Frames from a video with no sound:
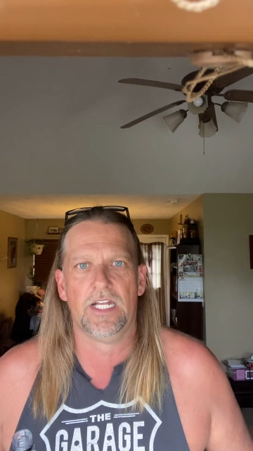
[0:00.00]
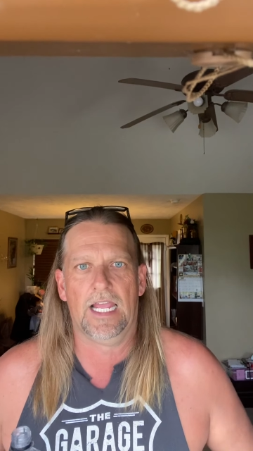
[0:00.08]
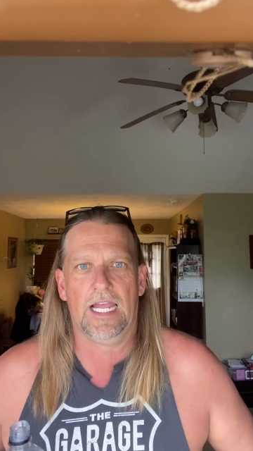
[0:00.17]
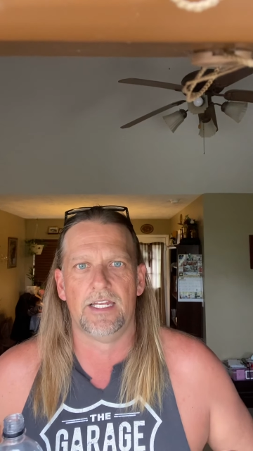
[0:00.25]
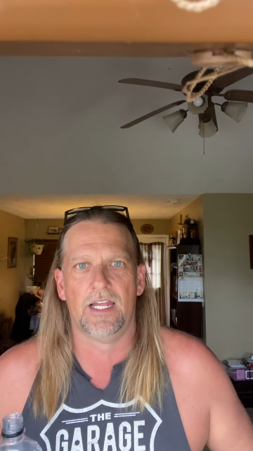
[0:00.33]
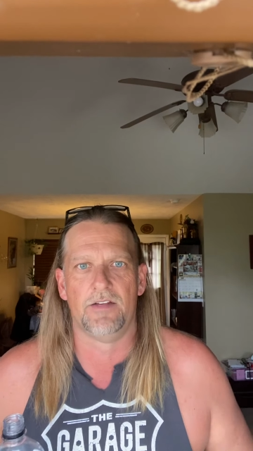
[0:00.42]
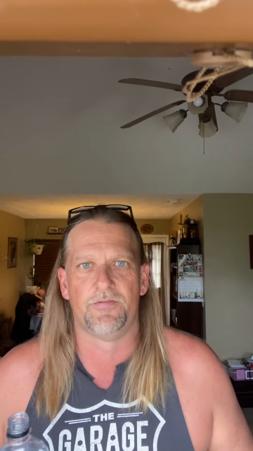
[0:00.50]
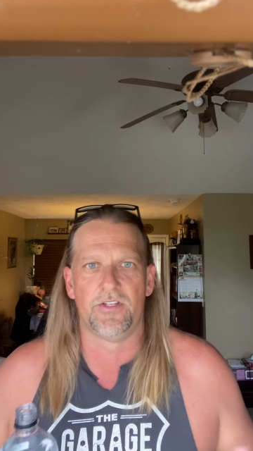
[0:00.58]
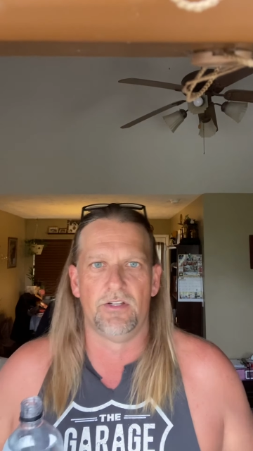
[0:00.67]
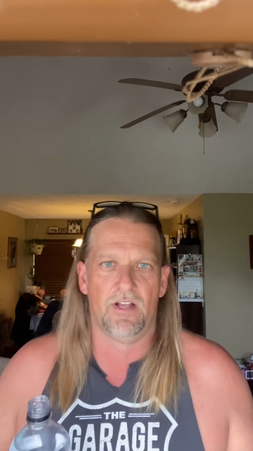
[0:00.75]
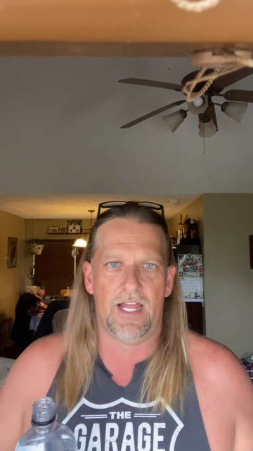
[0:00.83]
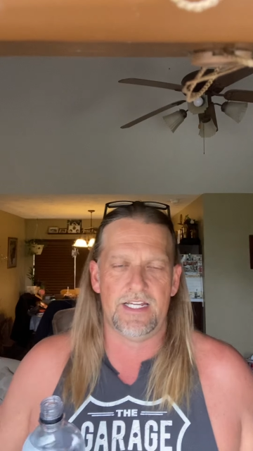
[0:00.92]
And and for
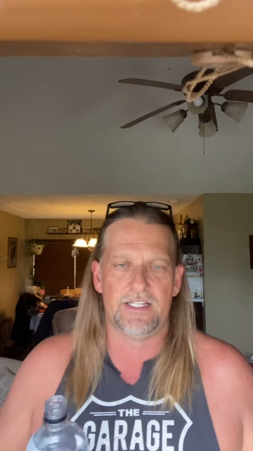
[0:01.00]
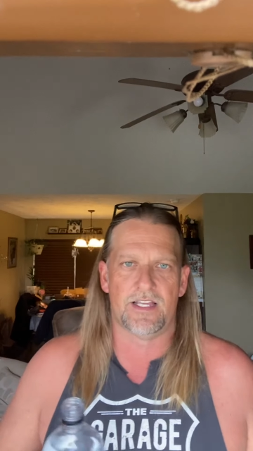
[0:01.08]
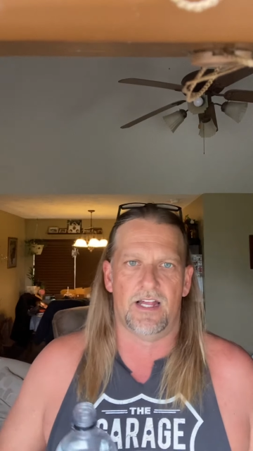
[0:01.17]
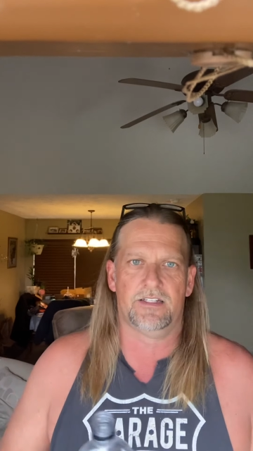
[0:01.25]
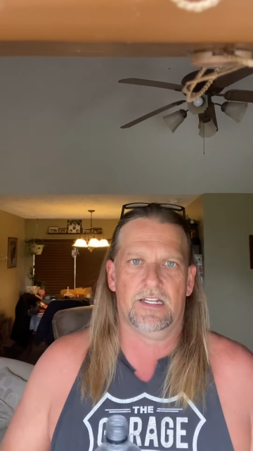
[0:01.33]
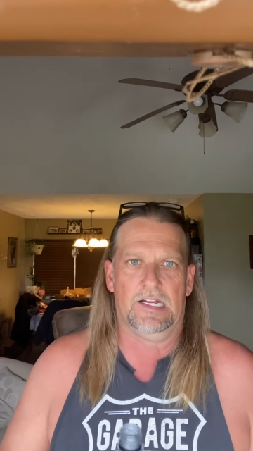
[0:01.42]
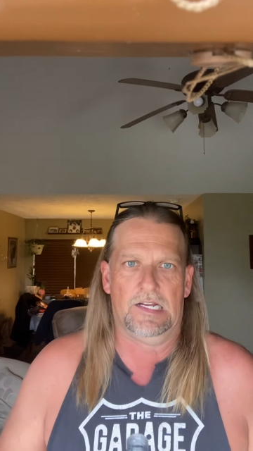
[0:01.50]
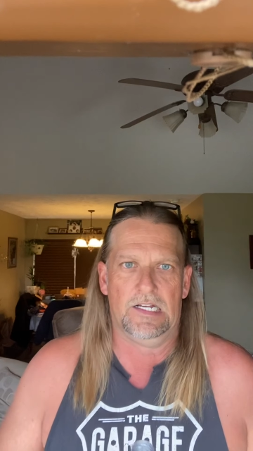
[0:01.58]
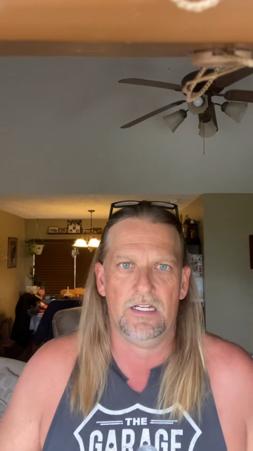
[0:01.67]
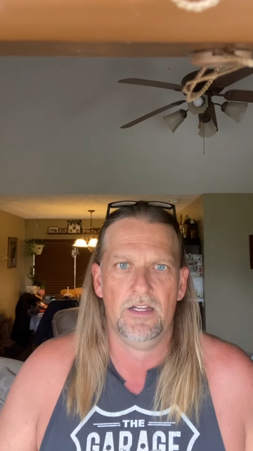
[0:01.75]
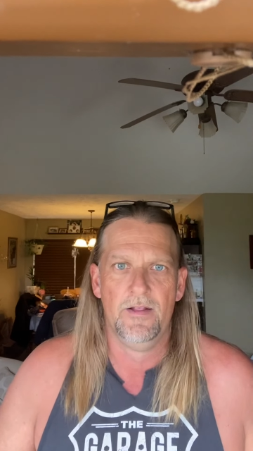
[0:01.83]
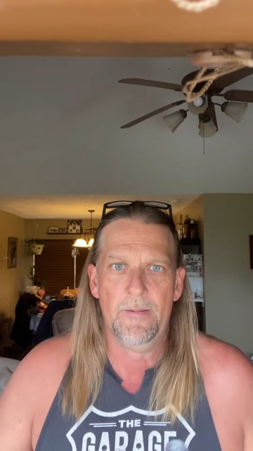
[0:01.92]
you ladies out there
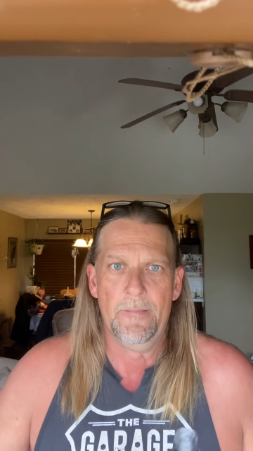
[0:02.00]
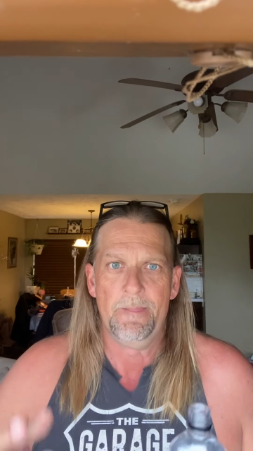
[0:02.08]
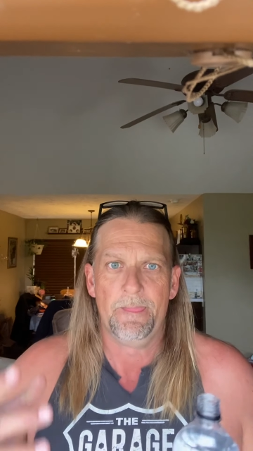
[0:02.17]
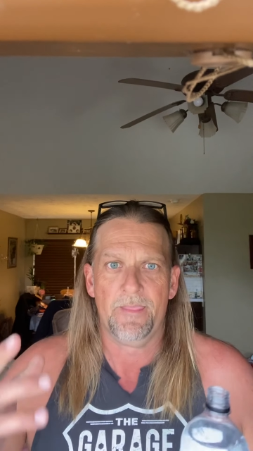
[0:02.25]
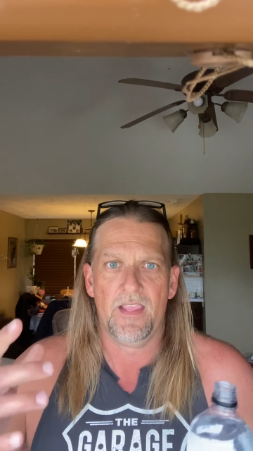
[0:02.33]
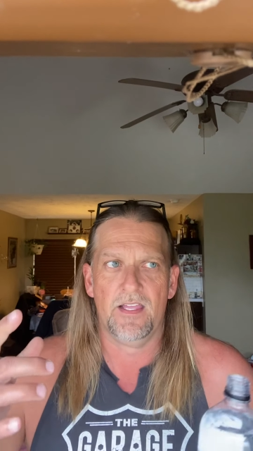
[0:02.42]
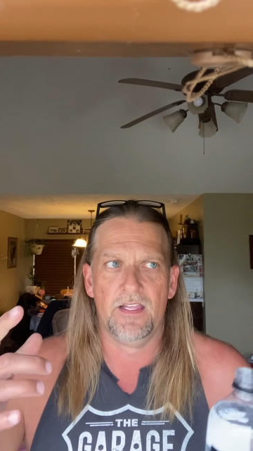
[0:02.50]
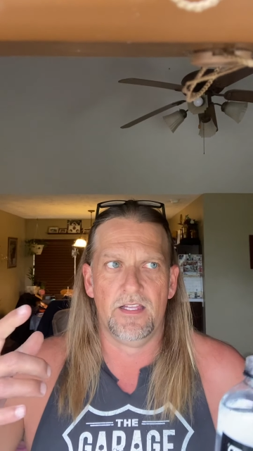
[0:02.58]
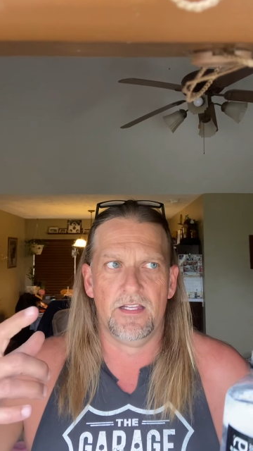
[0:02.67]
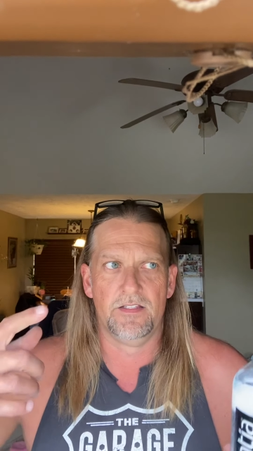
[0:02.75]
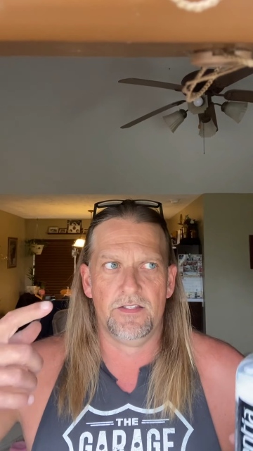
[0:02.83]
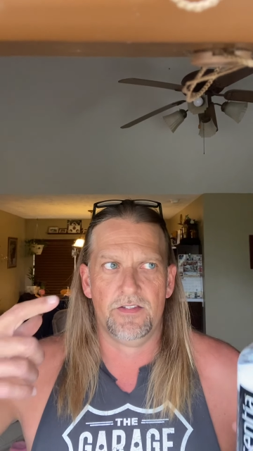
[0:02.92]

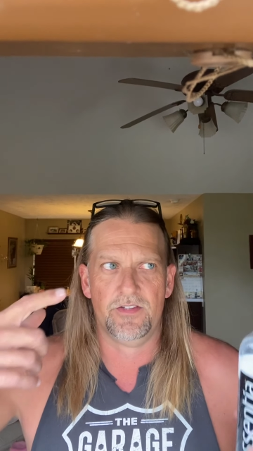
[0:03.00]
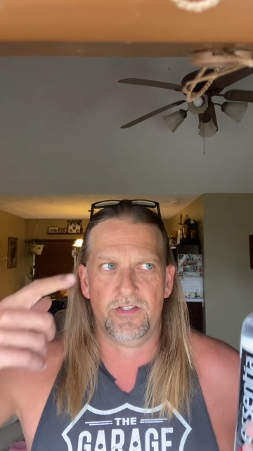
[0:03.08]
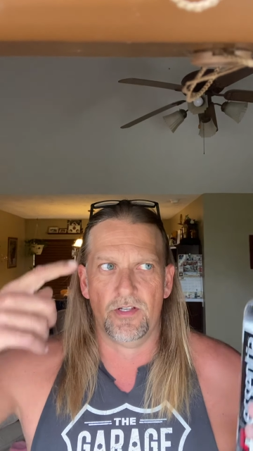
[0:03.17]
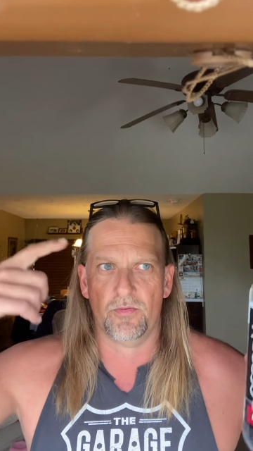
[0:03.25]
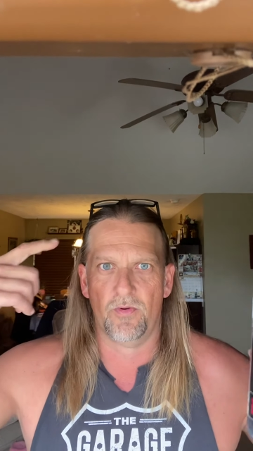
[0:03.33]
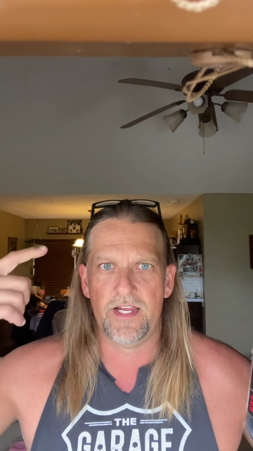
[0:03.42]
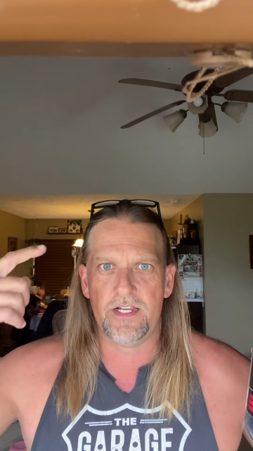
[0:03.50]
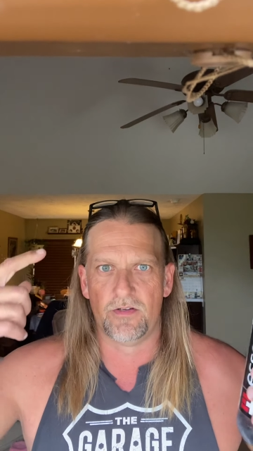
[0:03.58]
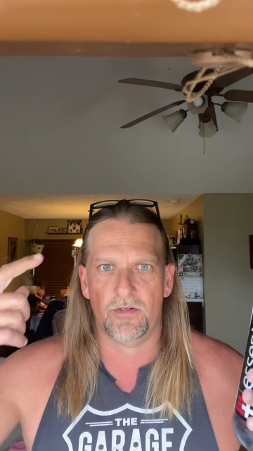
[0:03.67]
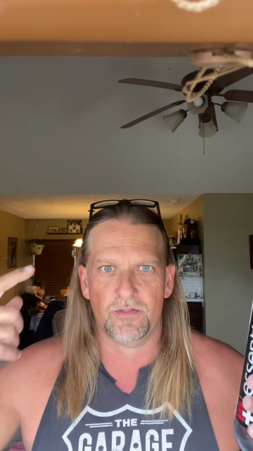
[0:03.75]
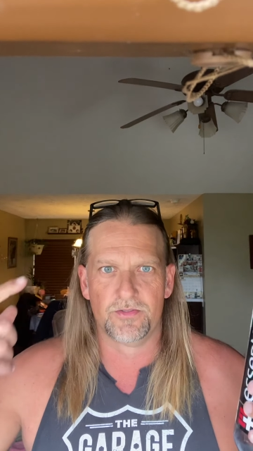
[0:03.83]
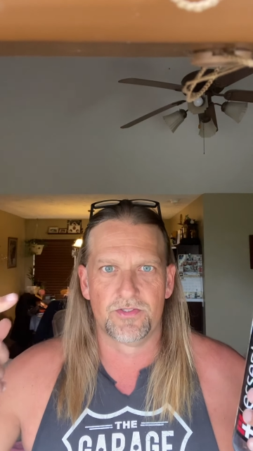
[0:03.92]
the
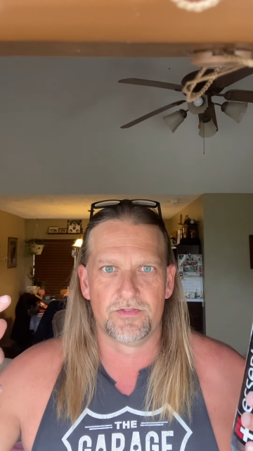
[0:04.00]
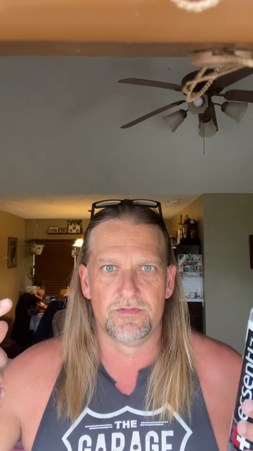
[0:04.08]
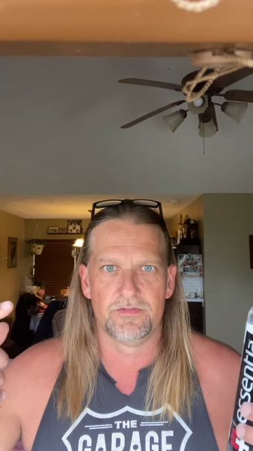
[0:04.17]
wrinkles,